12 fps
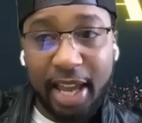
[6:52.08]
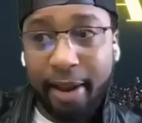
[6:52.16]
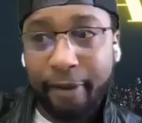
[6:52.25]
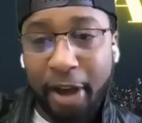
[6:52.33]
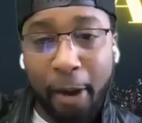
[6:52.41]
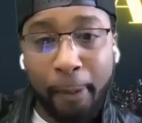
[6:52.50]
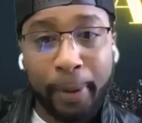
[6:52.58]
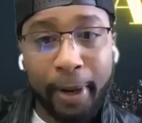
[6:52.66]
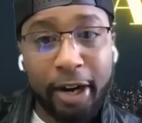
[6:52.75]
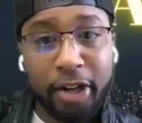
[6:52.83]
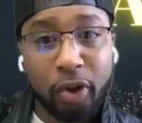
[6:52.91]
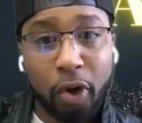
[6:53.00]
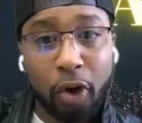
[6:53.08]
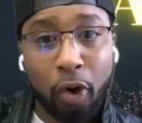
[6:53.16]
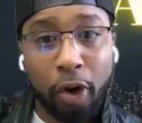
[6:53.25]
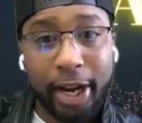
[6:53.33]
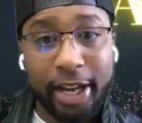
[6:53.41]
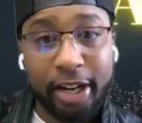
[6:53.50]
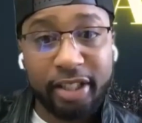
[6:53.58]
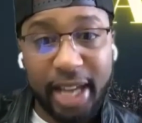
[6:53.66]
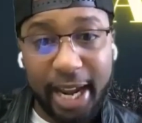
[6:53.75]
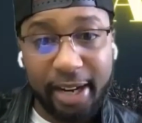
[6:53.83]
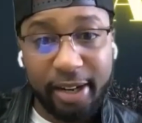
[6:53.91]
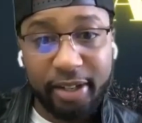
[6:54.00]
NFL players or
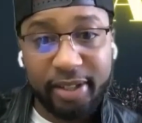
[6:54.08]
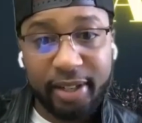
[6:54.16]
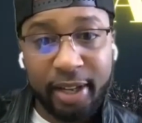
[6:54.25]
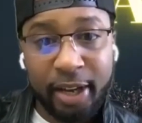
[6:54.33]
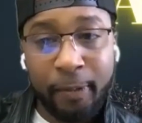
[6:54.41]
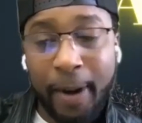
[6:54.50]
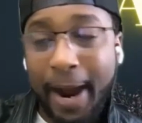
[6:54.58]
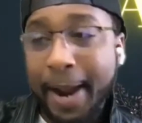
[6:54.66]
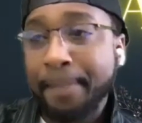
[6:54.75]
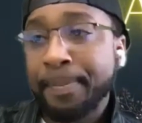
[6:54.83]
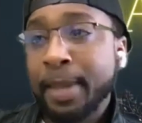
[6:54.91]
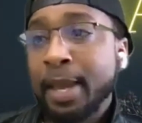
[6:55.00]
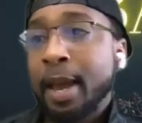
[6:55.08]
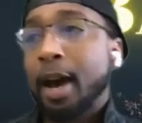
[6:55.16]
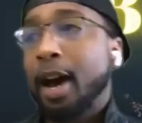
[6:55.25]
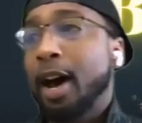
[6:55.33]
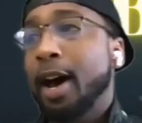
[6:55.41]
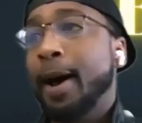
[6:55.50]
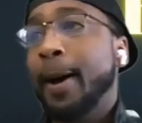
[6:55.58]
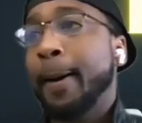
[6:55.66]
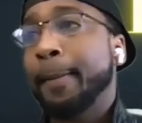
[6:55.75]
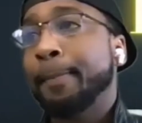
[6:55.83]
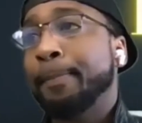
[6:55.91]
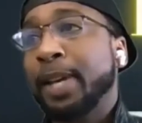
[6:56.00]
entertainers, right?
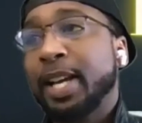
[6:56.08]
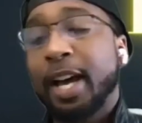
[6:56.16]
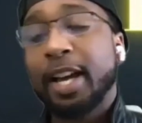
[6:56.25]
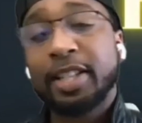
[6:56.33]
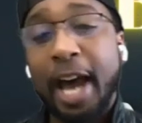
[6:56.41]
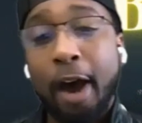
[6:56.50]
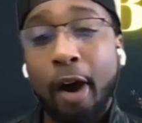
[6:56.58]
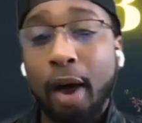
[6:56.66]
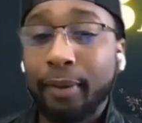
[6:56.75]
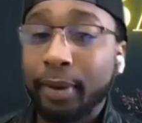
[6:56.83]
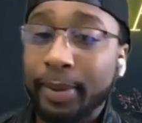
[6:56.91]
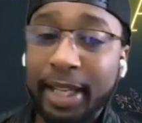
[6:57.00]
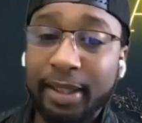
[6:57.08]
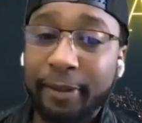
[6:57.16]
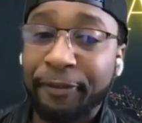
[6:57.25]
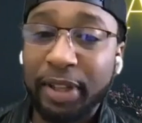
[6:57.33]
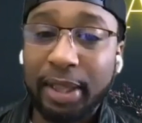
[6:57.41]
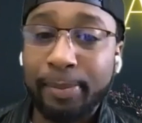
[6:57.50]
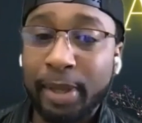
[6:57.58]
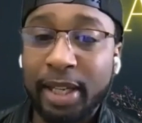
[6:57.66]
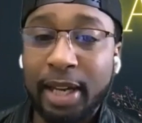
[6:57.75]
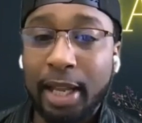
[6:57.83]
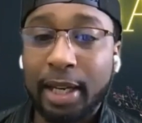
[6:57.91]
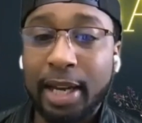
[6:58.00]
Because not all of them get the $50
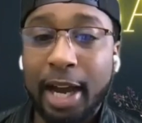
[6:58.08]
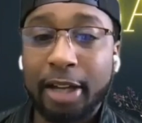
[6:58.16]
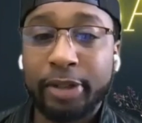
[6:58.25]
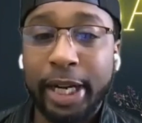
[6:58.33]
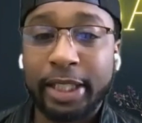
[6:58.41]
million contract.